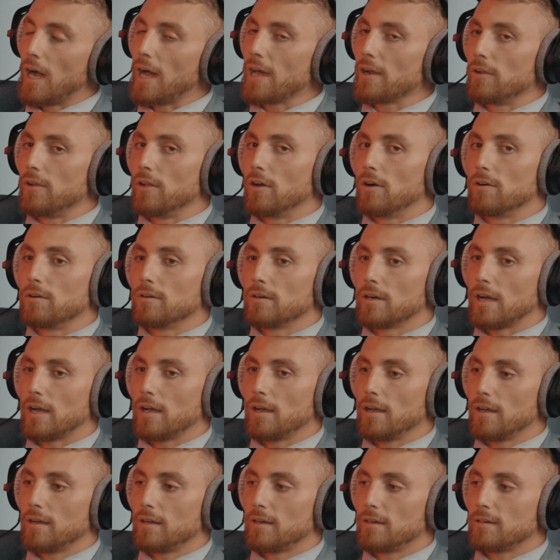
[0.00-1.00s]
I don't know.
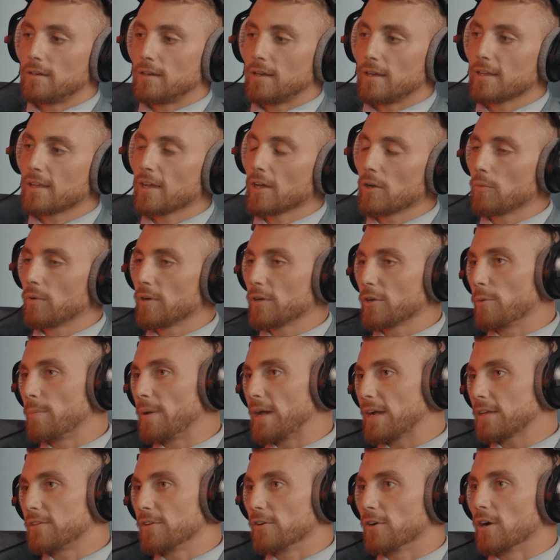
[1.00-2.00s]
I I kind of want to go
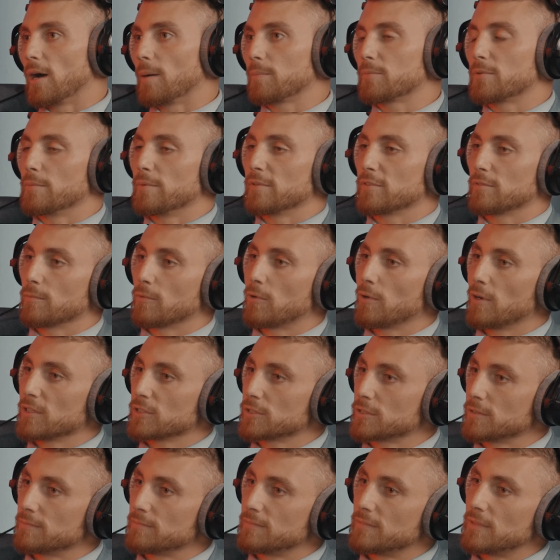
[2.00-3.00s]
back to your optimism
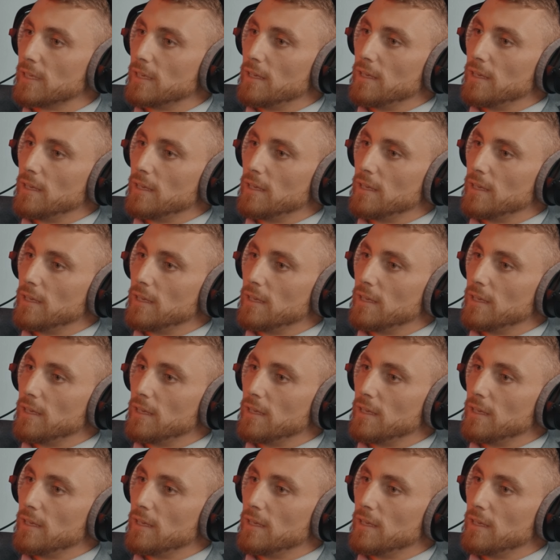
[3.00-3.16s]
question,